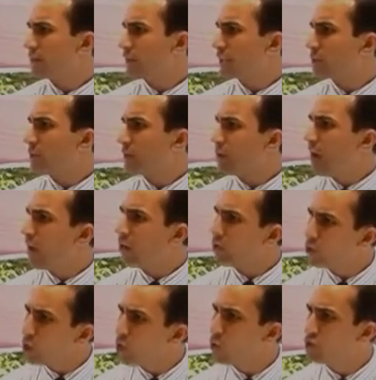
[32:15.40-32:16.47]
It's about how
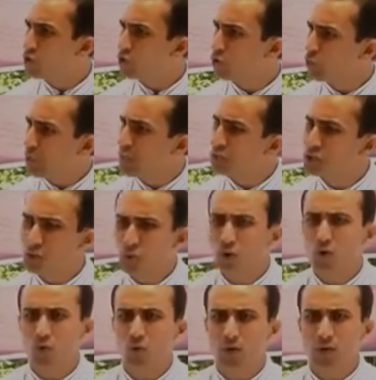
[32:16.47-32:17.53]
low you're willing to
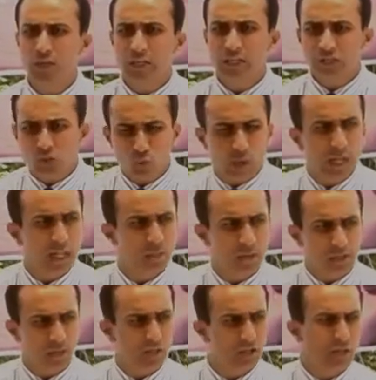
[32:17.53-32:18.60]
go to help
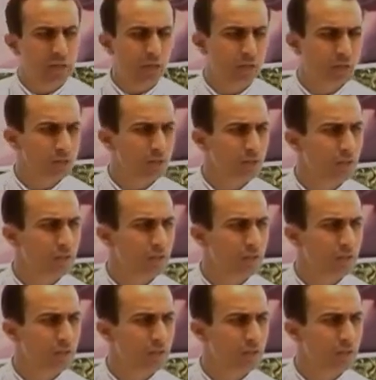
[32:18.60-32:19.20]
another out.